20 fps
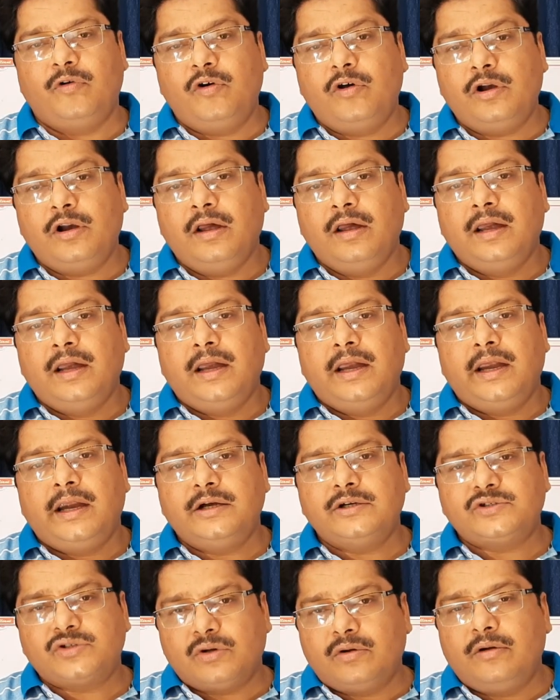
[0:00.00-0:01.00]
mole,
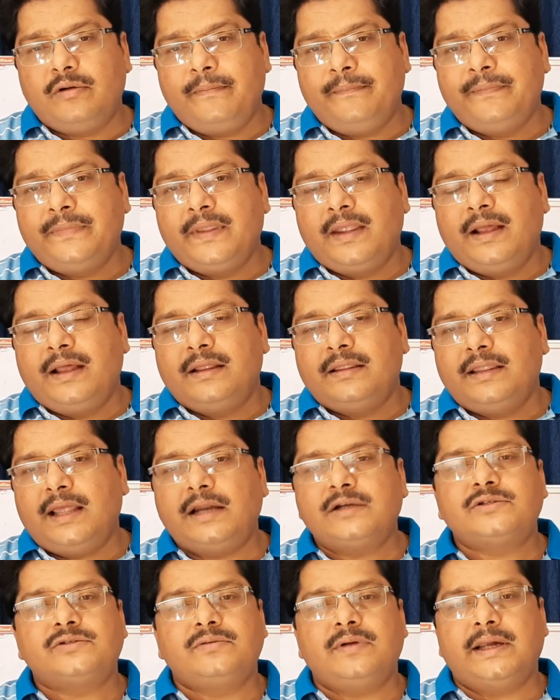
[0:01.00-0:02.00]
and so
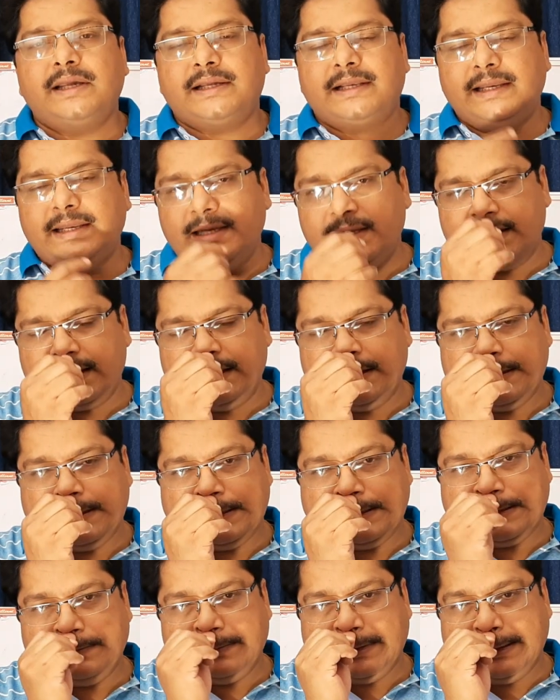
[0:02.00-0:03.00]
that's why clinically it
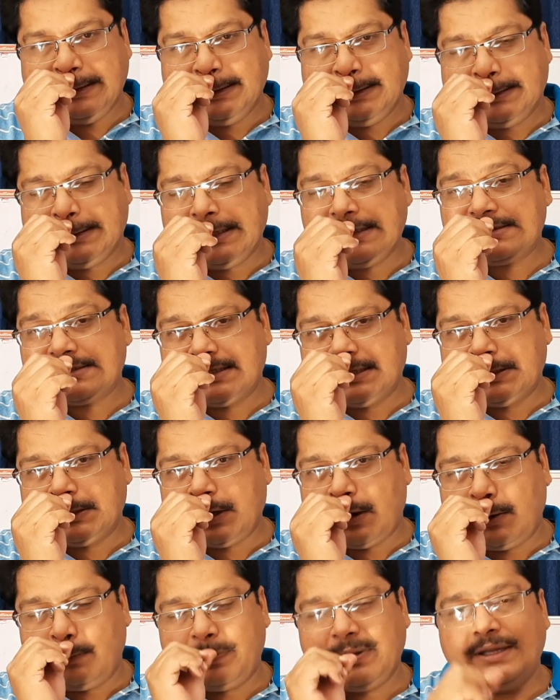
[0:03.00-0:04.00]
is a very interesting
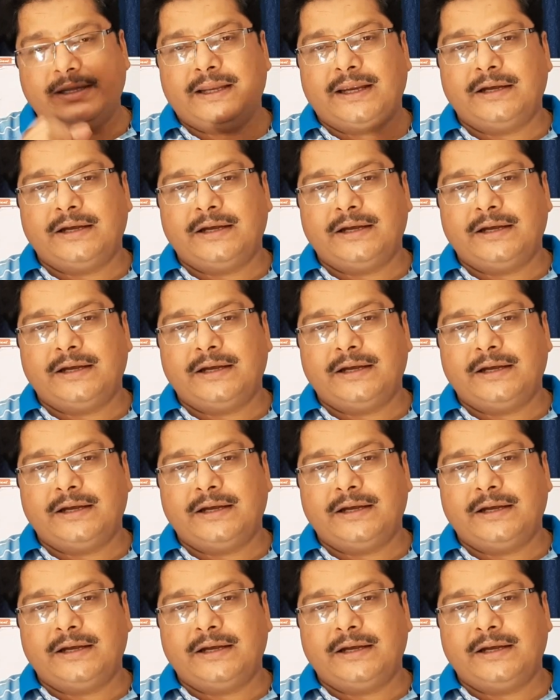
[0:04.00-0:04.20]
topic,